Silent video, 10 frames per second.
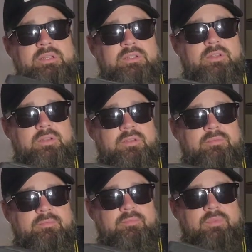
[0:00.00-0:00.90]
wall
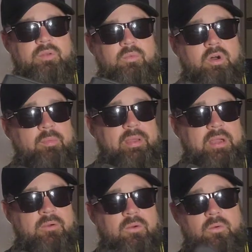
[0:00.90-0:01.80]
power or battery
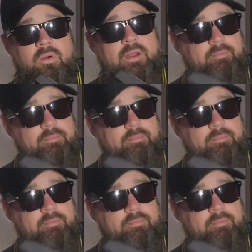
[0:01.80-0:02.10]
power,